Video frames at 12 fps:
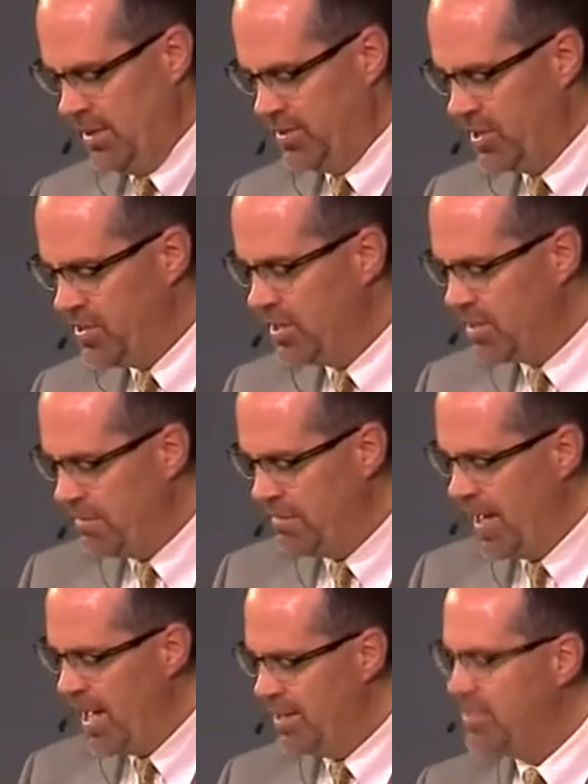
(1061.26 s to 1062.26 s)
This isn't the
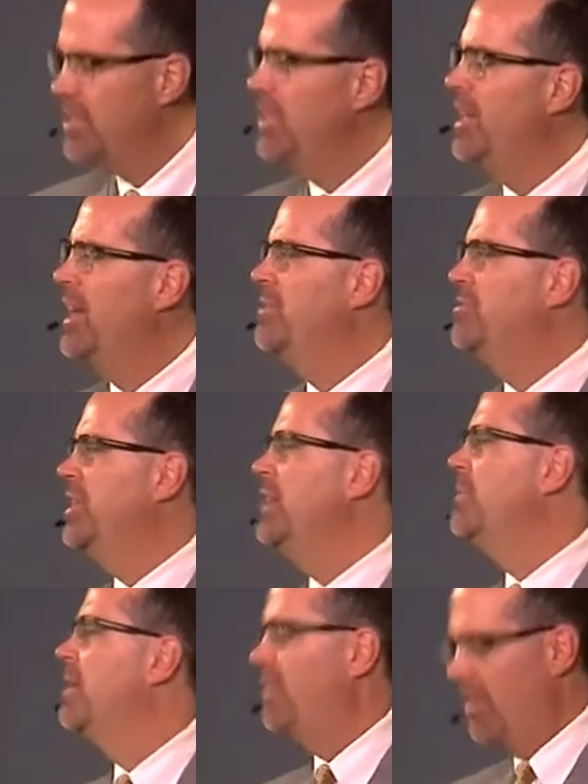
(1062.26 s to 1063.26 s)
fantasy that I've
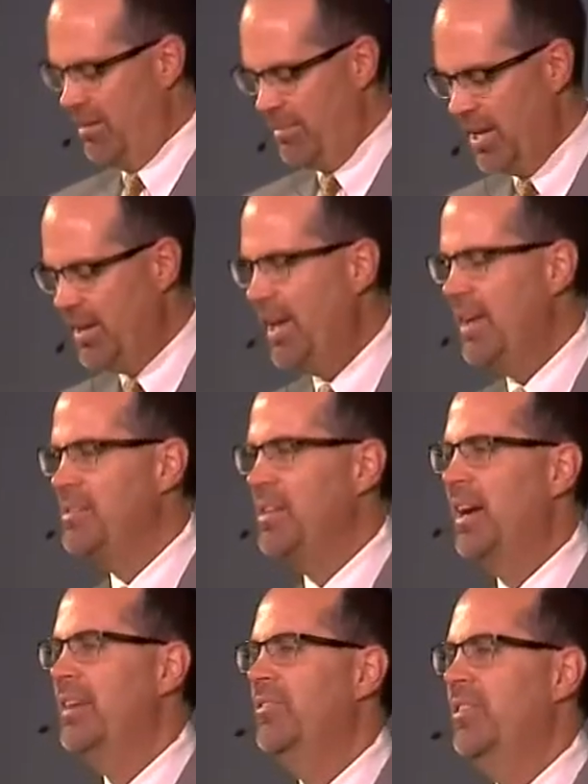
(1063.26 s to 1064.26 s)
dreamed of all of my
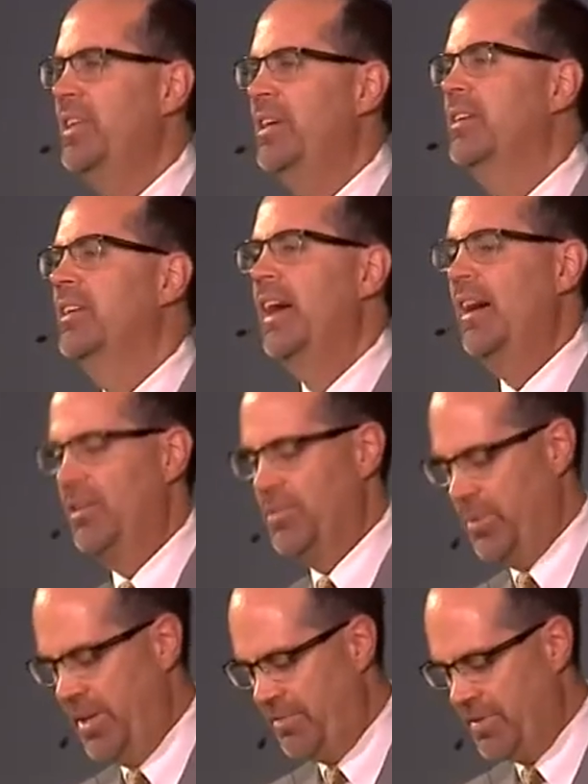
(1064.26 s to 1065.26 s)
days. And I see the young
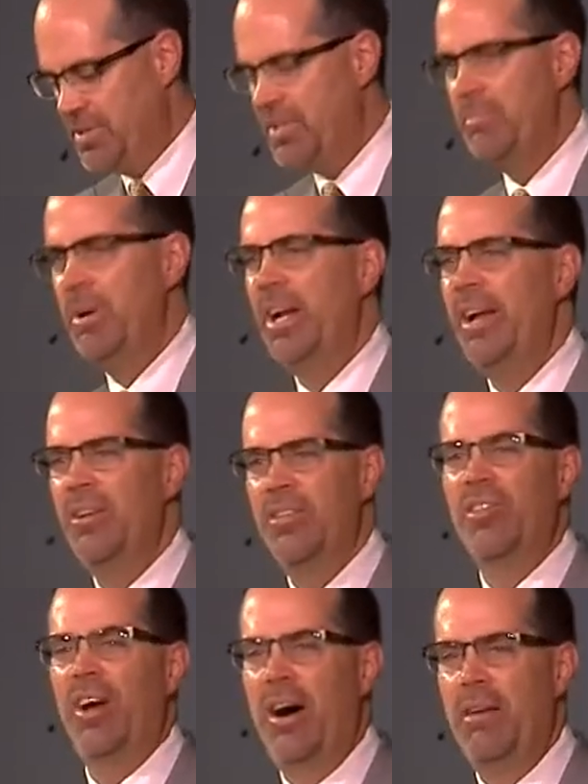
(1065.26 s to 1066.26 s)
gals when they first get married, I hear
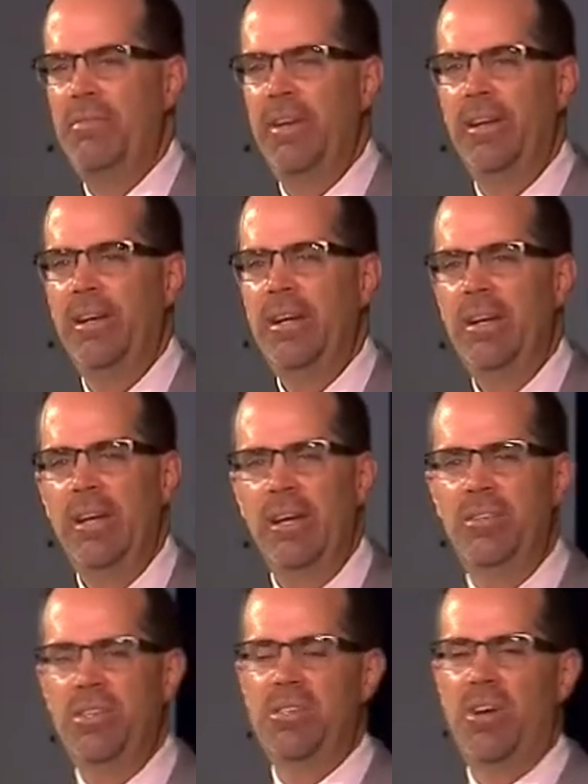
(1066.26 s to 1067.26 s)
this often.
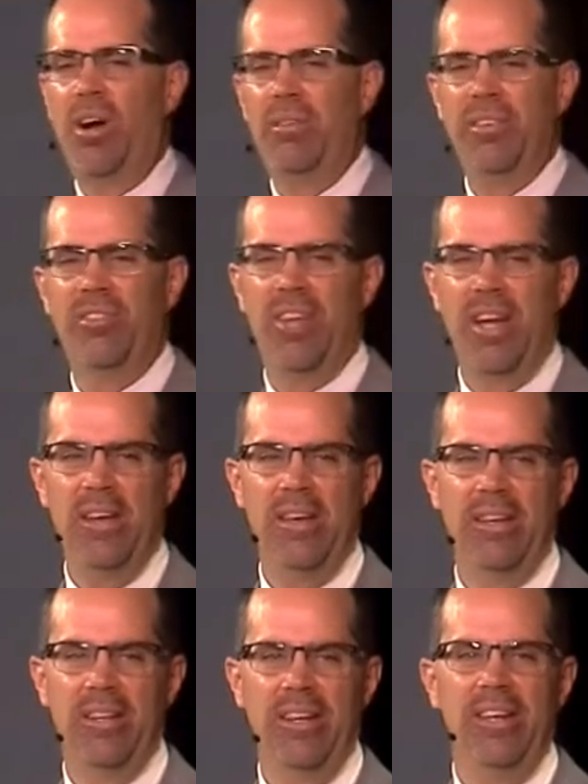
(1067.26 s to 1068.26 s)
It just, all of a
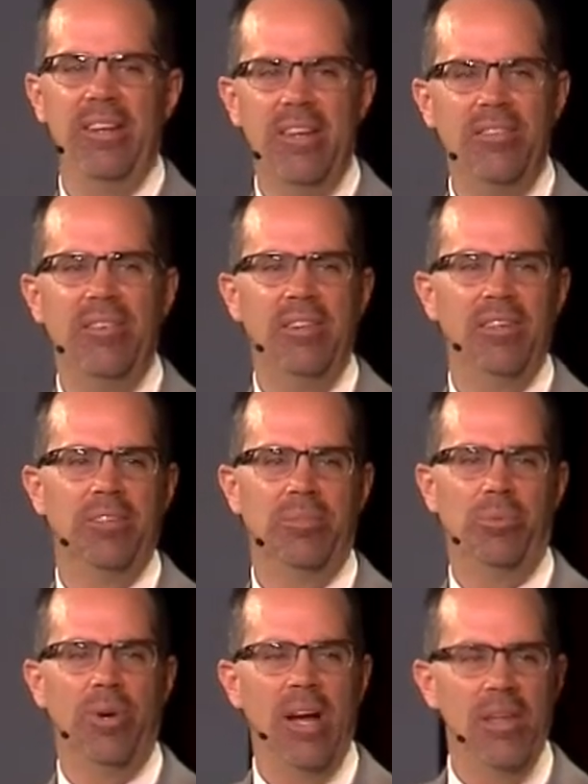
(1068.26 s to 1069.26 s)
sudden, it, it isn't
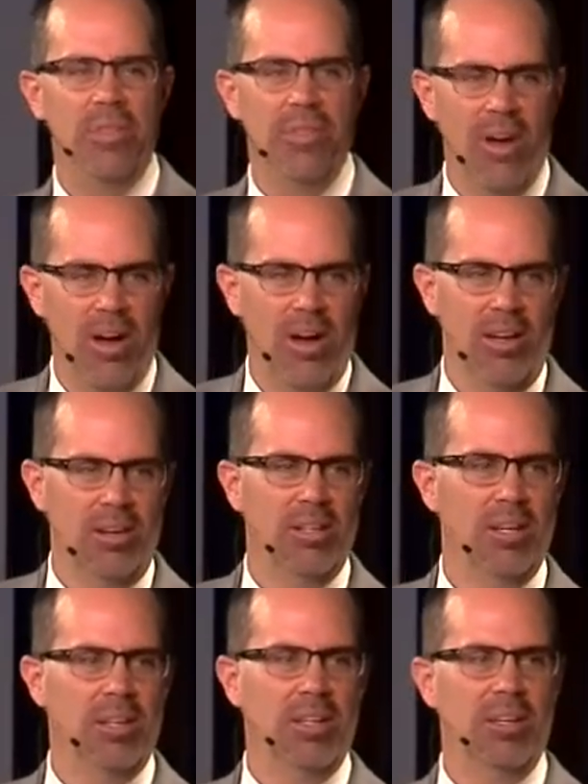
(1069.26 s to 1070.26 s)
what I thought.
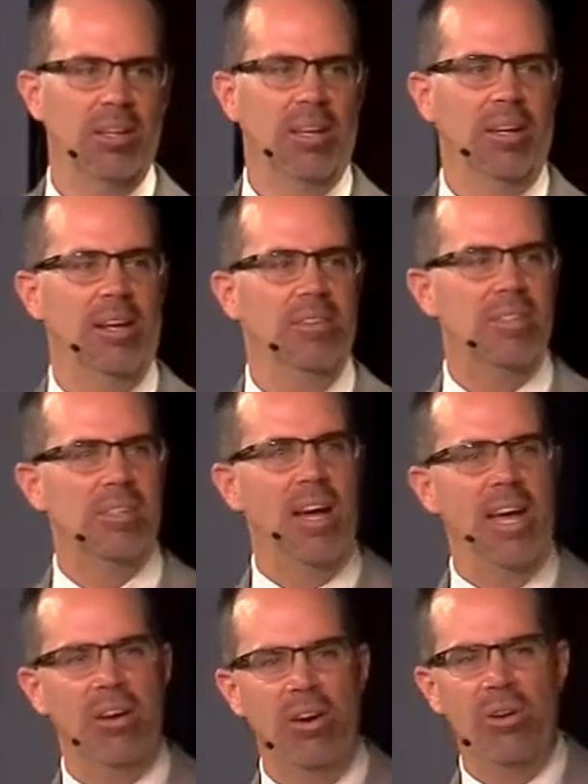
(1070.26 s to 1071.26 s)
And I just,
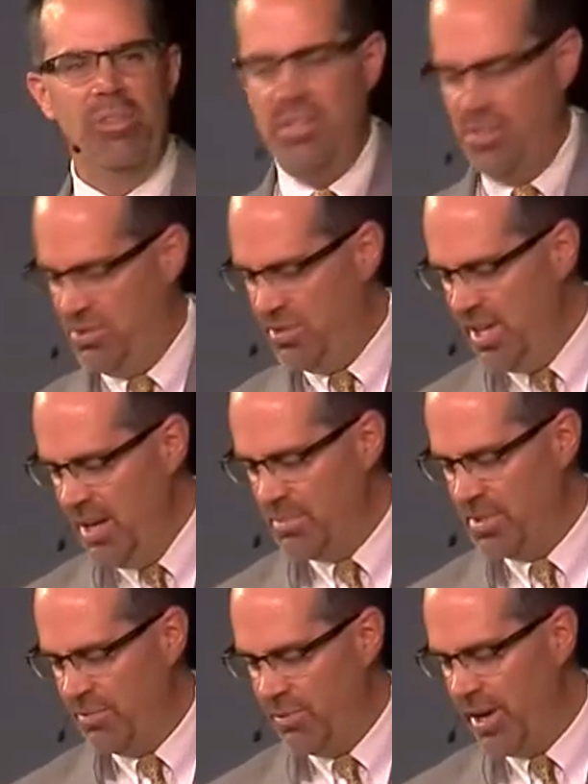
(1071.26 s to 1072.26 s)
I had all these
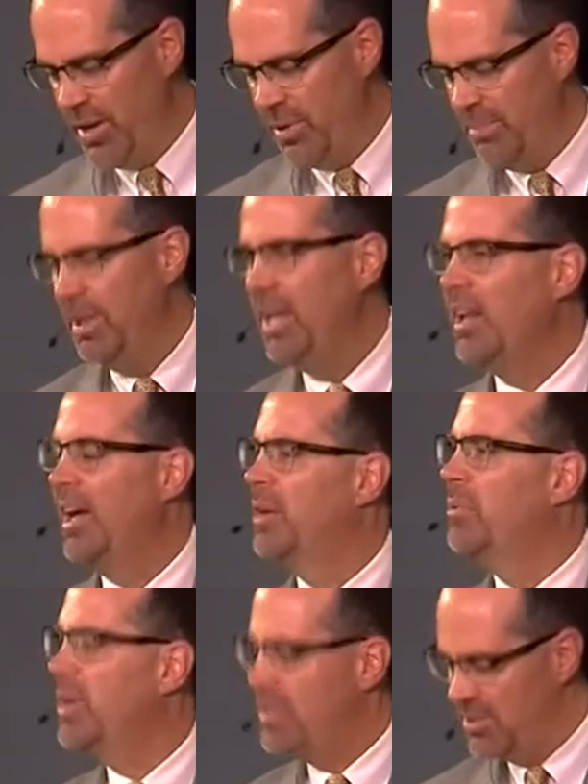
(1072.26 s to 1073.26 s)
dreams of what it would be
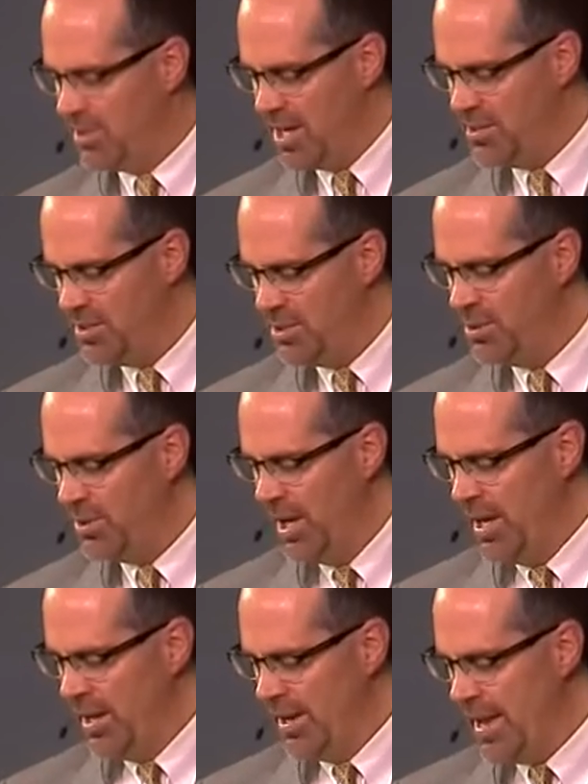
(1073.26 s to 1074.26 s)
like. What do I do
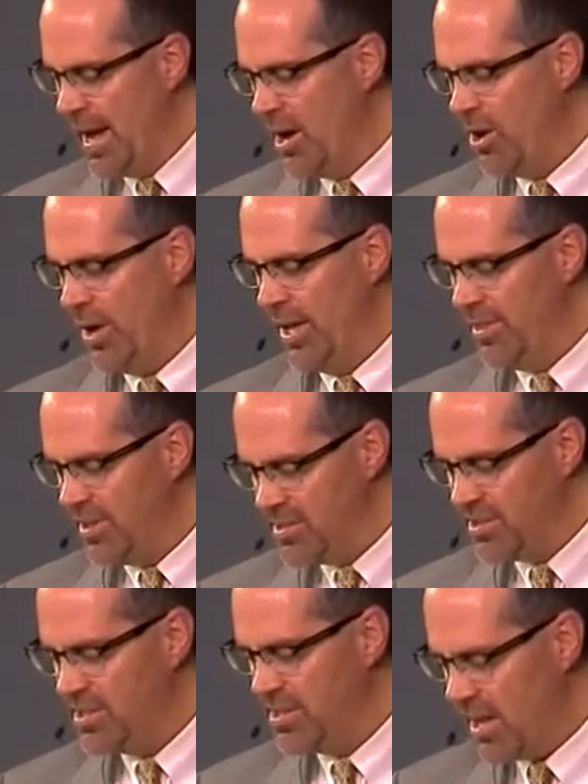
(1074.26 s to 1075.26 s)
now? And
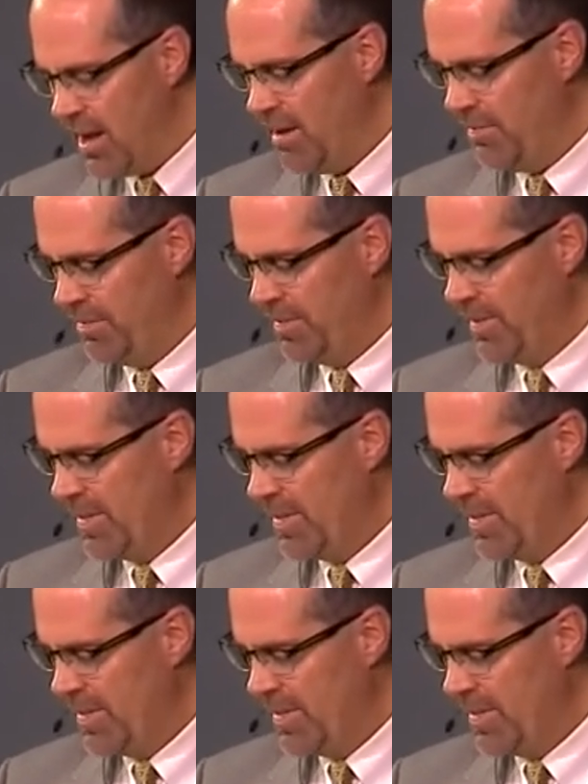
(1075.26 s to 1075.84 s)
this is tough.